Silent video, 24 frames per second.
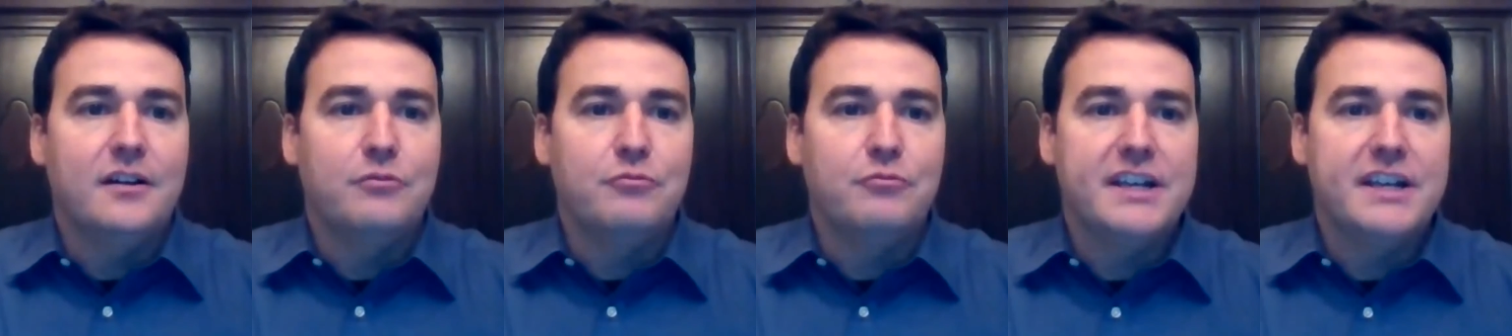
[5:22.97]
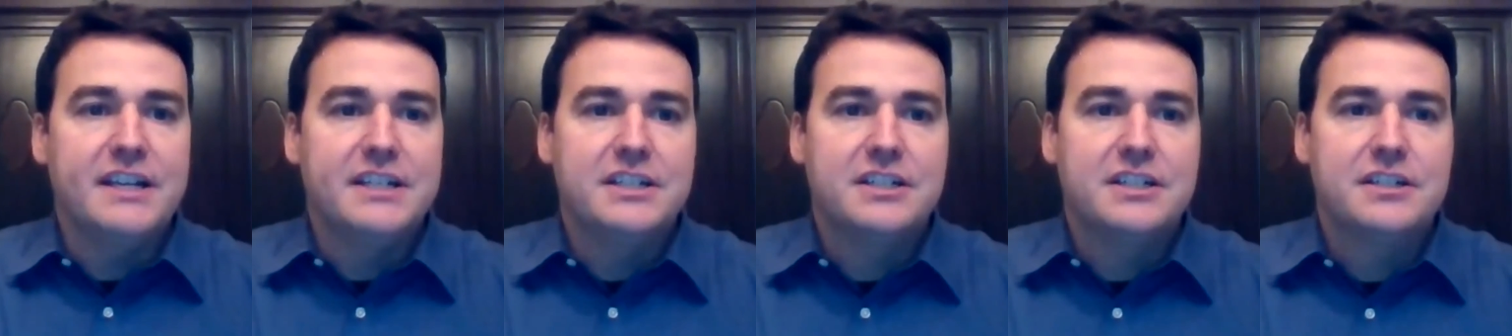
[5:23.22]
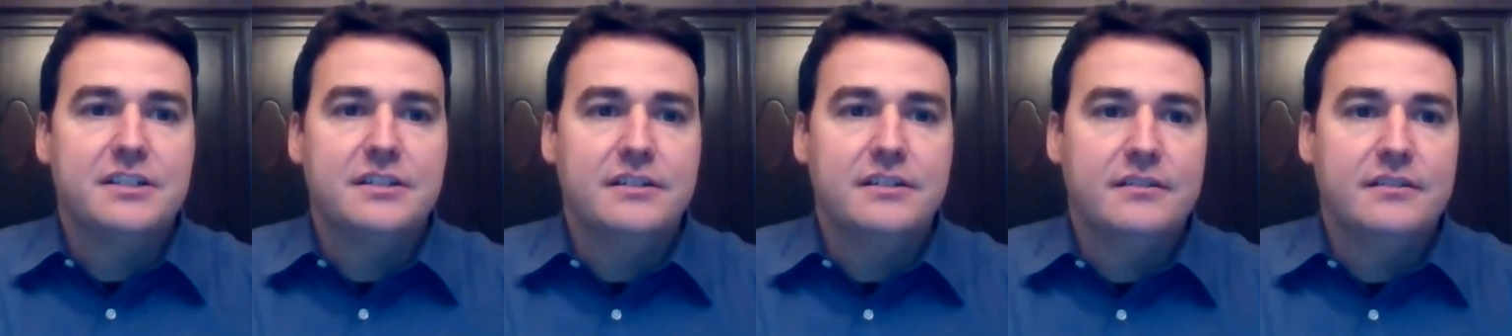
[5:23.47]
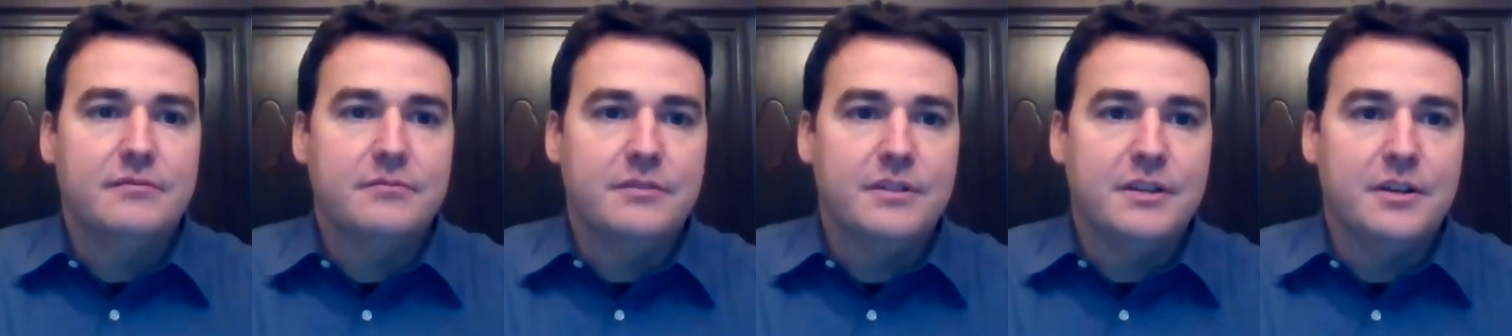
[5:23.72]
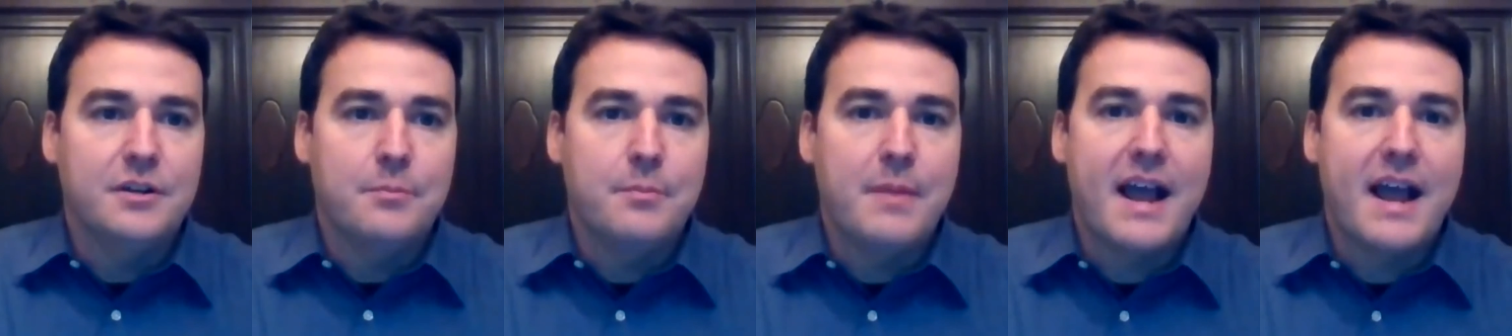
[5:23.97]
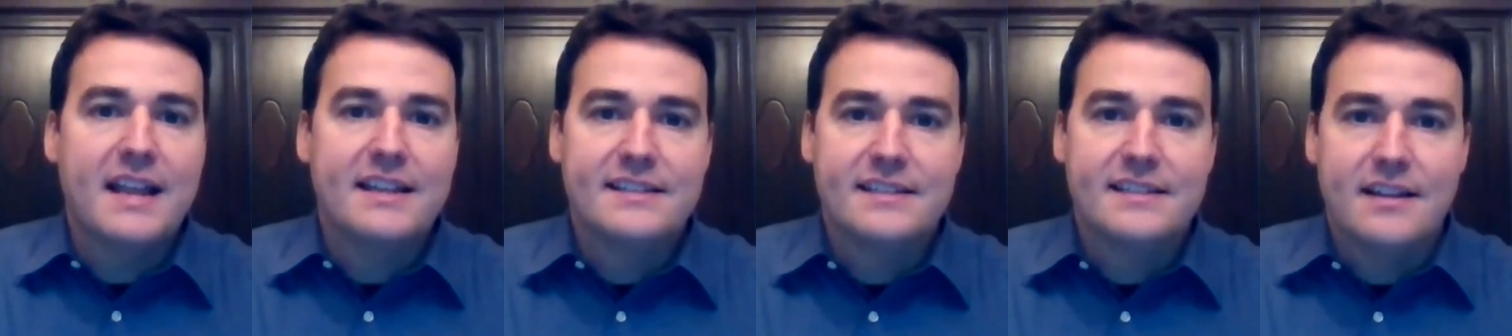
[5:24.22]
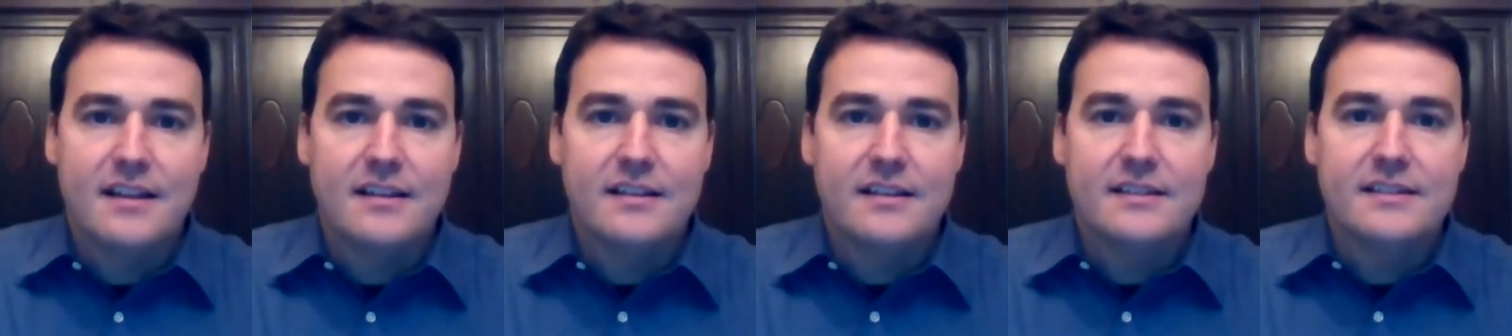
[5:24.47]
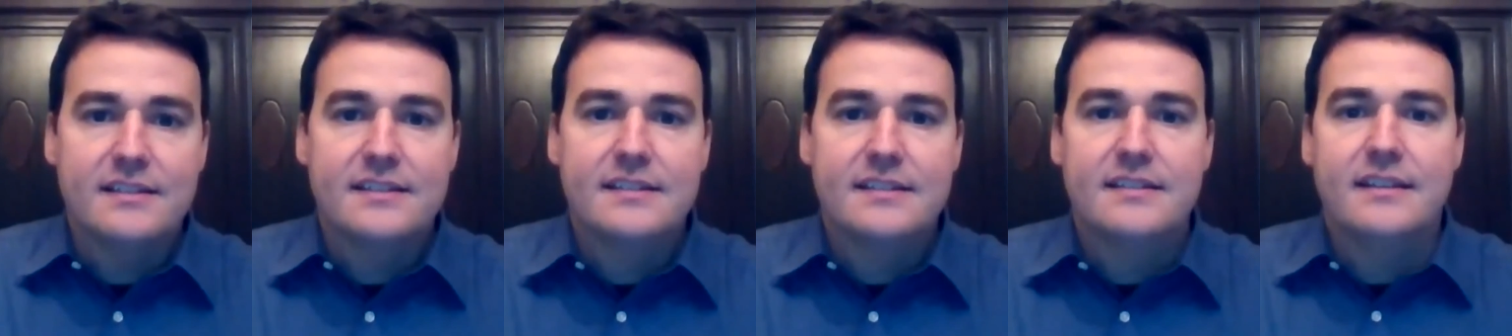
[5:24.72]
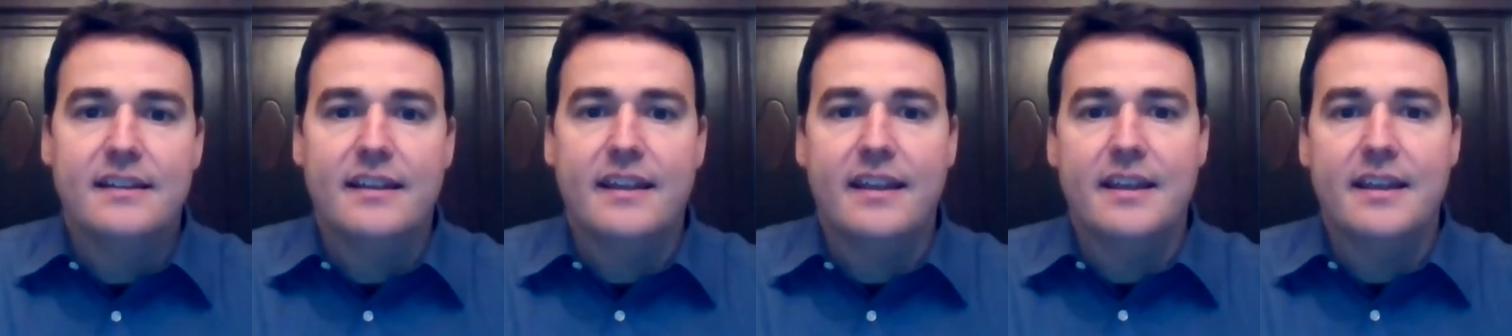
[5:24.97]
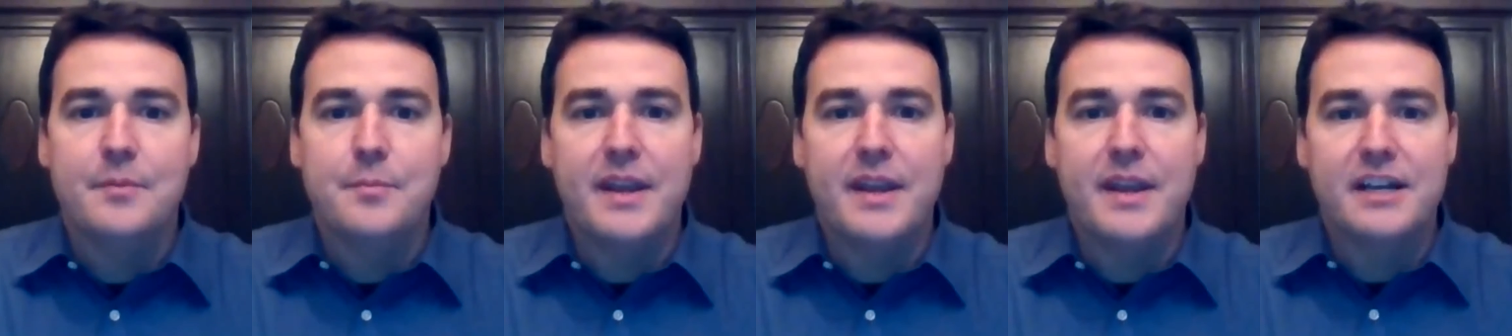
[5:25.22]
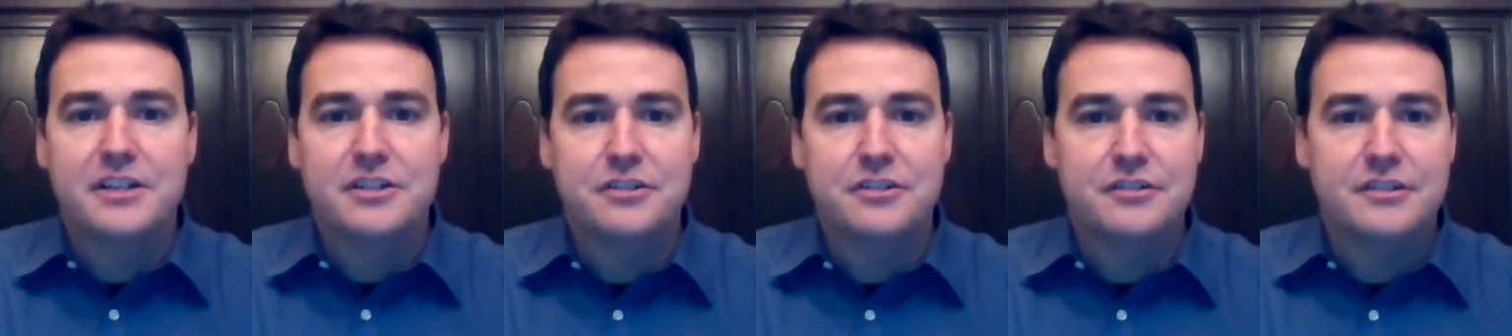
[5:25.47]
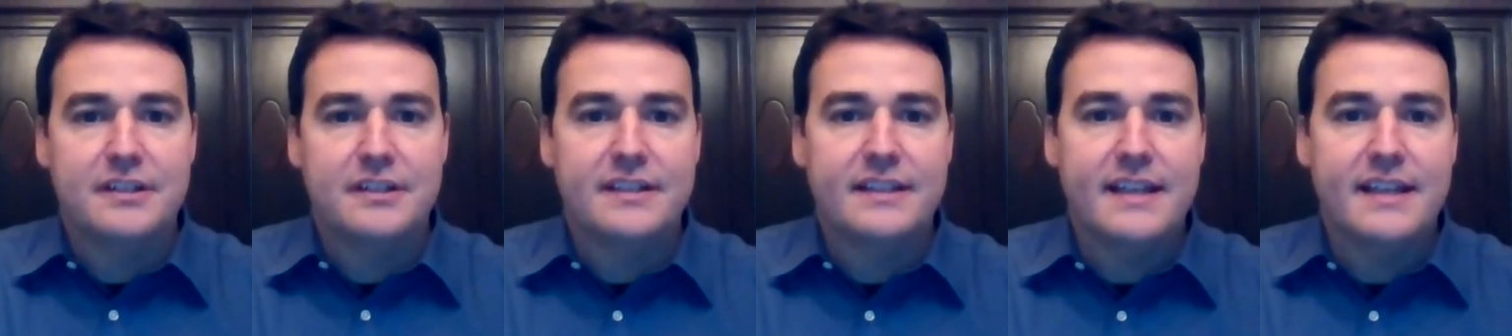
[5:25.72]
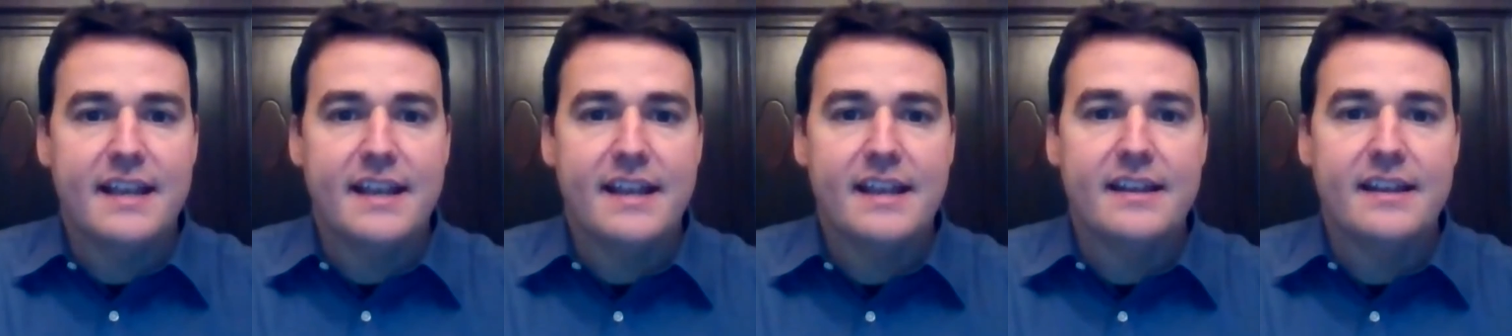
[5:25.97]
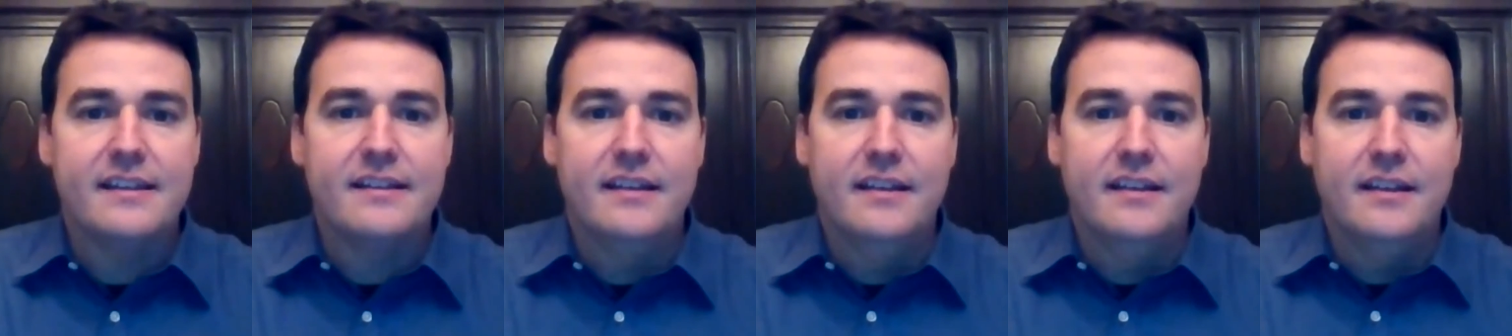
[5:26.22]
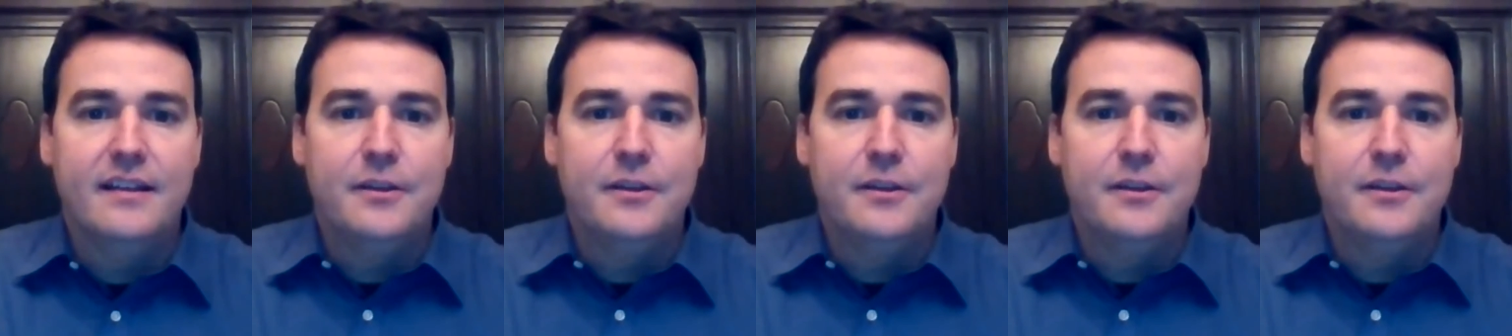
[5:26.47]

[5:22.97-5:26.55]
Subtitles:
reach, my sons and make sure that they